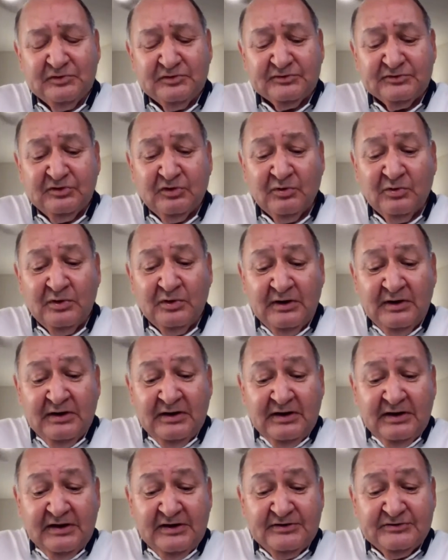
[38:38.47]
So
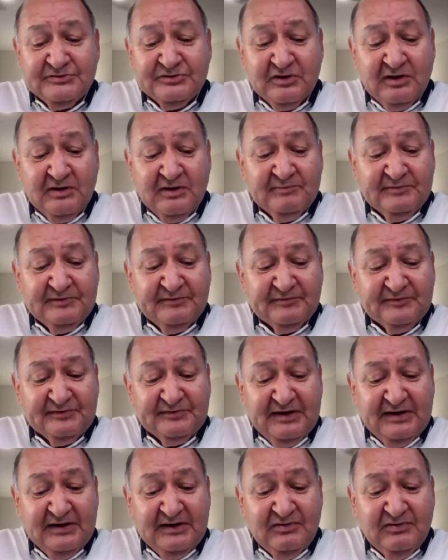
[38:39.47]
in terms of
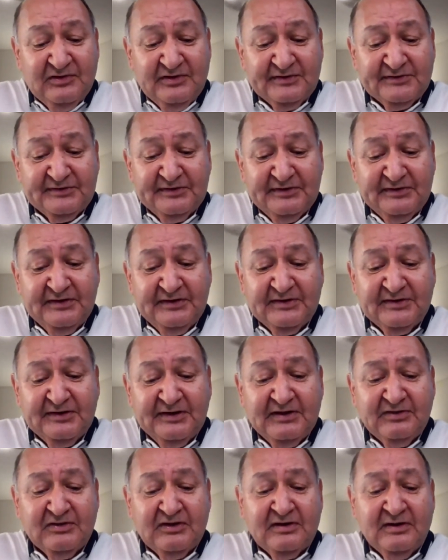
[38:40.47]
saying this, it's
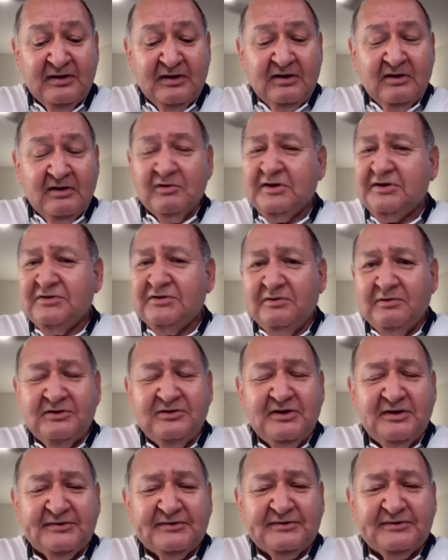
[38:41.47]
saying that he
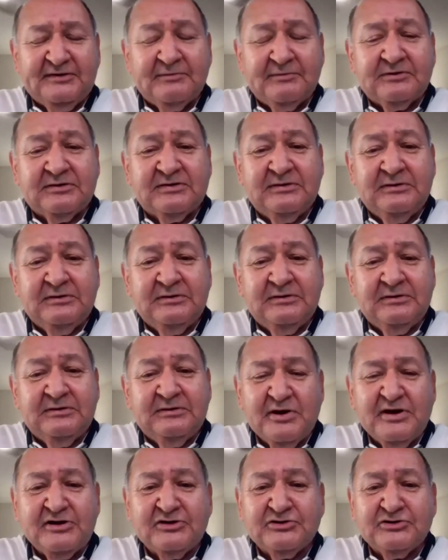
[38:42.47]
doesn't
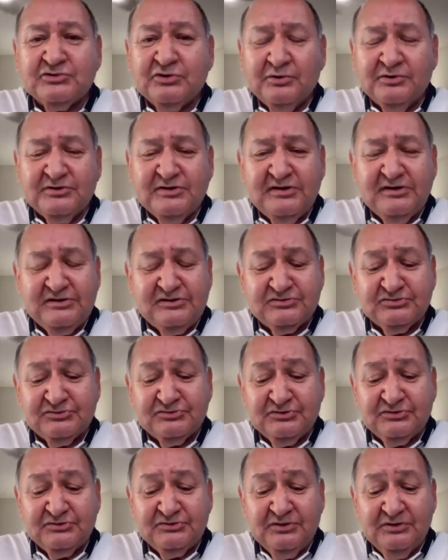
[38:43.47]
preach or teach
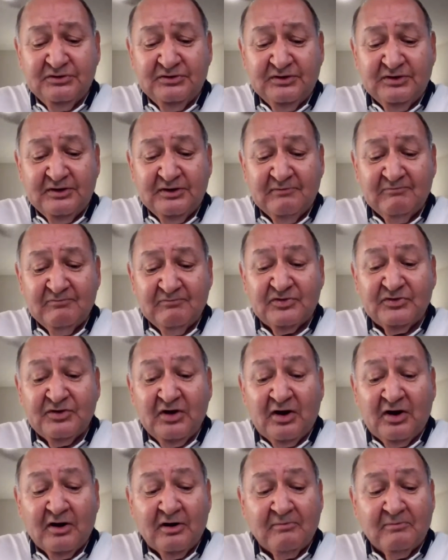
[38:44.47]
the
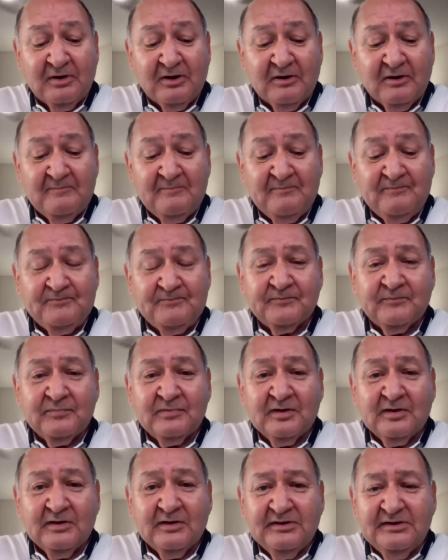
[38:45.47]
Dharma,
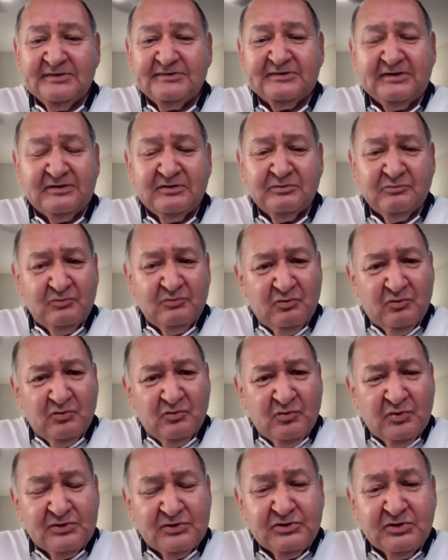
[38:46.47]
is that
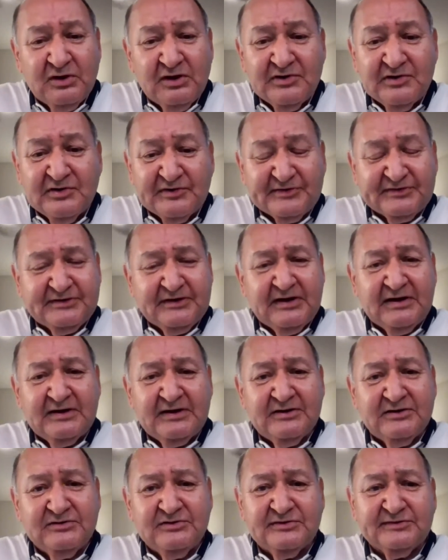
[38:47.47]
when you
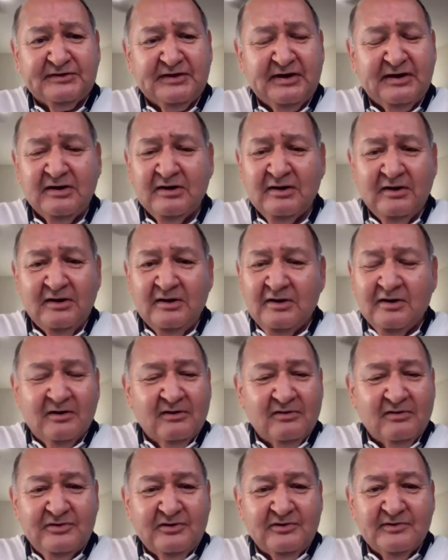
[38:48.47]
understand and you say,
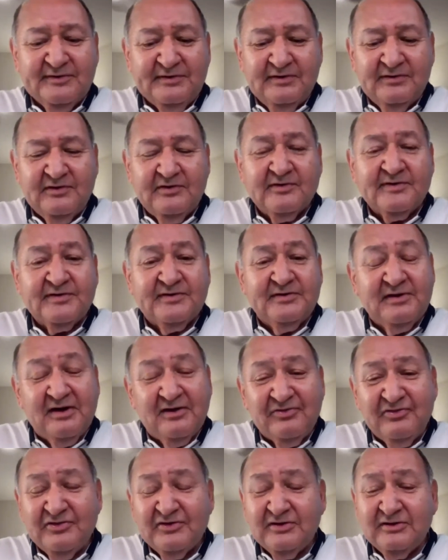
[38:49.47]
there's
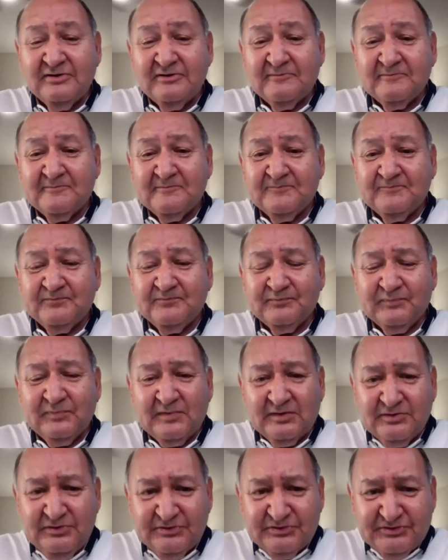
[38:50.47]
nothing
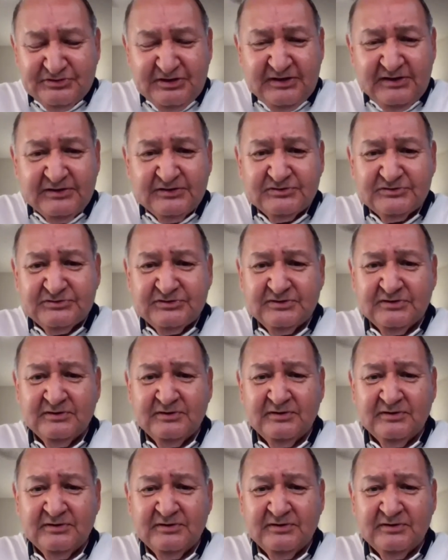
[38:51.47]
to teach.